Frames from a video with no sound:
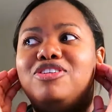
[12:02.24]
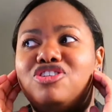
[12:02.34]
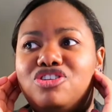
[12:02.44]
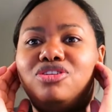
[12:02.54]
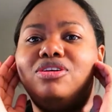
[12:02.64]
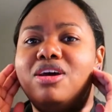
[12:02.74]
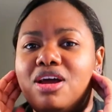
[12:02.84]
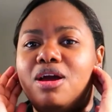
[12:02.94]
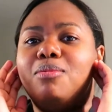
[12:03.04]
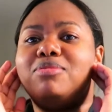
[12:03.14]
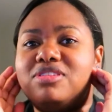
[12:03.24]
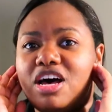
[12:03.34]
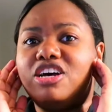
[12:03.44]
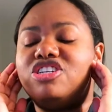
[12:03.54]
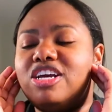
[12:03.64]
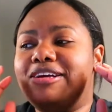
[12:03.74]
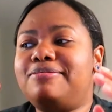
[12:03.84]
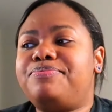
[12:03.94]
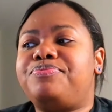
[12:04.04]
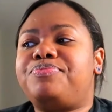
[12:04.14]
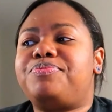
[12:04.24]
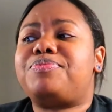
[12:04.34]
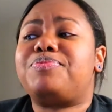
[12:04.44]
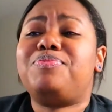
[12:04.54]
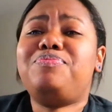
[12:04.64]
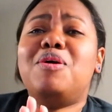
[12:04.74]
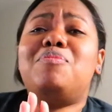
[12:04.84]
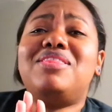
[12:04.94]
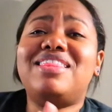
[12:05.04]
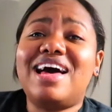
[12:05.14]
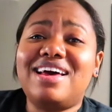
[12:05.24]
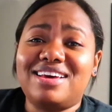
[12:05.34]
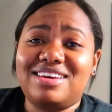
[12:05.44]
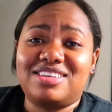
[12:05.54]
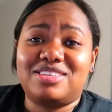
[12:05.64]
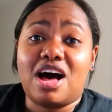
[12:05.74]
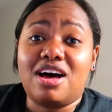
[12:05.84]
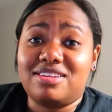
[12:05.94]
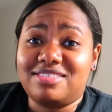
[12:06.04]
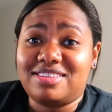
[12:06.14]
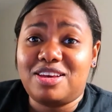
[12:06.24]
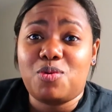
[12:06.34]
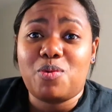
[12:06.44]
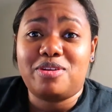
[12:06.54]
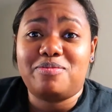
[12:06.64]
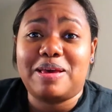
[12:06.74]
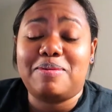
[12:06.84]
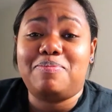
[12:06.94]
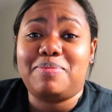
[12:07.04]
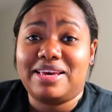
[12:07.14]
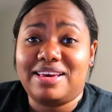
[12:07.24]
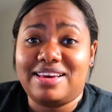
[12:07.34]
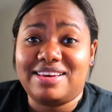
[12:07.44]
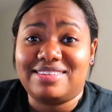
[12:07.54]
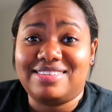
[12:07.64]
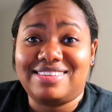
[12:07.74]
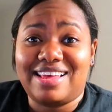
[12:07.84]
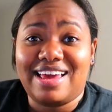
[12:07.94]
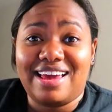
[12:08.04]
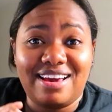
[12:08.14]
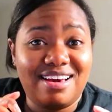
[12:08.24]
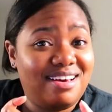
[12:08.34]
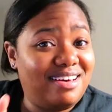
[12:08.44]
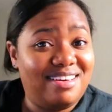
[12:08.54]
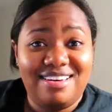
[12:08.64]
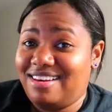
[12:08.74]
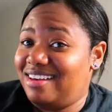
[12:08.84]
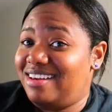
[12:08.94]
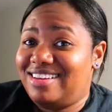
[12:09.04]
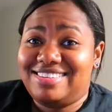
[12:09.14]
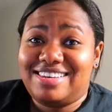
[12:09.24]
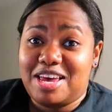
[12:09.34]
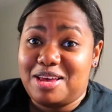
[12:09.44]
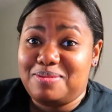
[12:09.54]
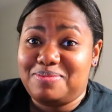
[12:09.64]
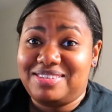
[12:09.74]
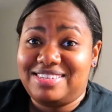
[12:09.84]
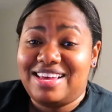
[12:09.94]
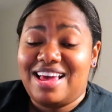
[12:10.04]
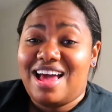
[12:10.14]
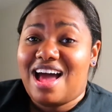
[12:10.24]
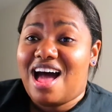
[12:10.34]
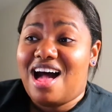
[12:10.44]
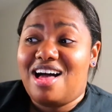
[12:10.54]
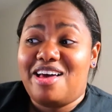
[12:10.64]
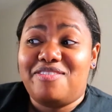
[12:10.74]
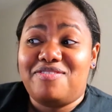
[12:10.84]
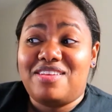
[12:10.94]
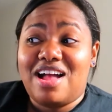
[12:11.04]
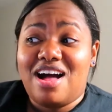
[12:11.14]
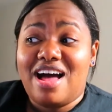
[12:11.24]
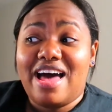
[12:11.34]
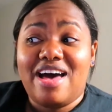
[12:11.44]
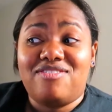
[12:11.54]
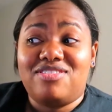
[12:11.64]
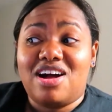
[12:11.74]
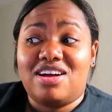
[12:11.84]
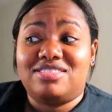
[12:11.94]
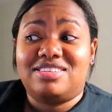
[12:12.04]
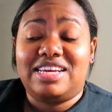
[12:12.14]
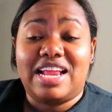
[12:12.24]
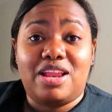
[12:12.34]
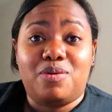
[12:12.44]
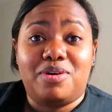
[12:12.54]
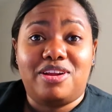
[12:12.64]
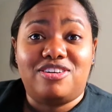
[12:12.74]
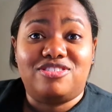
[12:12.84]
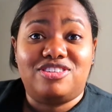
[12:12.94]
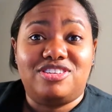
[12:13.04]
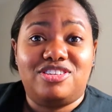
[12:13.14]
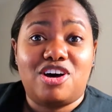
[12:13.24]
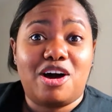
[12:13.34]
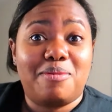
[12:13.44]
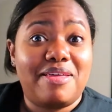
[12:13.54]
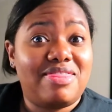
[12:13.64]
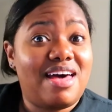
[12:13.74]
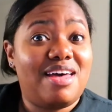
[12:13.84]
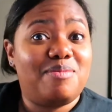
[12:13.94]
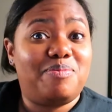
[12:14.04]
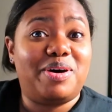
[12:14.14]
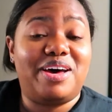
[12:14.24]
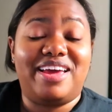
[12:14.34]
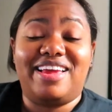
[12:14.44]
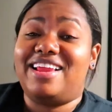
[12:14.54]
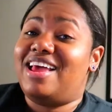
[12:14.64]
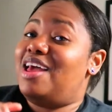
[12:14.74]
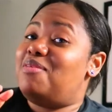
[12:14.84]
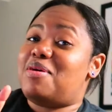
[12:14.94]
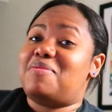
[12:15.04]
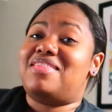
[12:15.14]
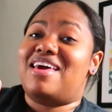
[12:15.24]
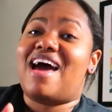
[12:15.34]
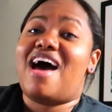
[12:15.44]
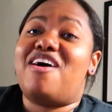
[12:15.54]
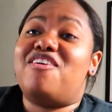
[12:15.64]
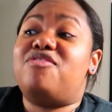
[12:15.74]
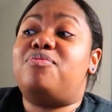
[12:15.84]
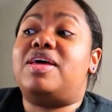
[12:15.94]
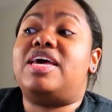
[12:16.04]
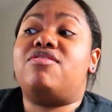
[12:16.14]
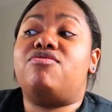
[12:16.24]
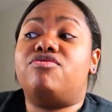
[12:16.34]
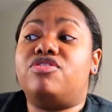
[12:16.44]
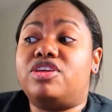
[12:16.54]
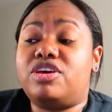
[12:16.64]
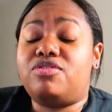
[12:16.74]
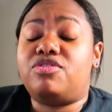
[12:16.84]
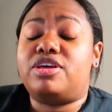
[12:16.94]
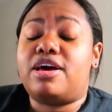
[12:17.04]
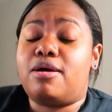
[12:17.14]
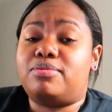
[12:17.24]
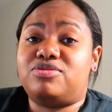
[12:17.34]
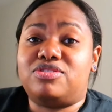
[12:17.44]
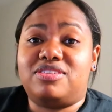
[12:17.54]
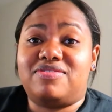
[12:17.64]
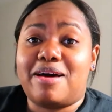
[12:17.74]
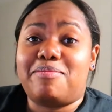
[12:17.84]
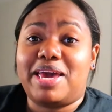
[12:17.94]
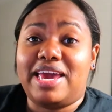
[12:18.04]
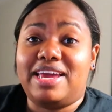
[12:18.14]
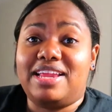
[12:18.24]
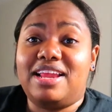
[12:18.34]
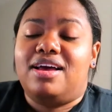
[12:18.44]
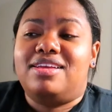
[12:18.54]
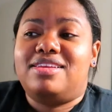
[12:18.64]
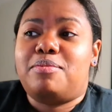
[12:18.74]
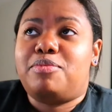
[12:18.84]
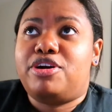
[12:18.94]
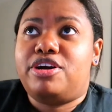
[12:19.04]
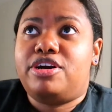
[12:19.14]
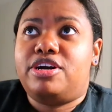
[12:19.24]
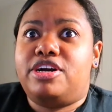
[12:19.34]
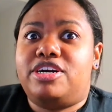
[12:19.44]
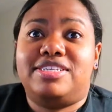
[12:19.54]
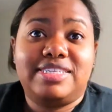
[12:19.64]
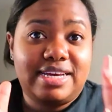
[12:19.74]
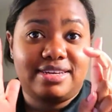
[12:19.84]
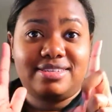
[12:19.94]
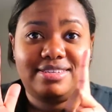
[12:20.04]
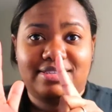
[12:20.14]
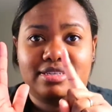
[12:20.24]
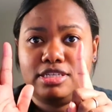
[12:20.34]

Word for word: and just massaging but that is honestly one of my biggest like tips I've not I have not seen anyone else talk about that but maybe they have but it really really helps relieve that pain number six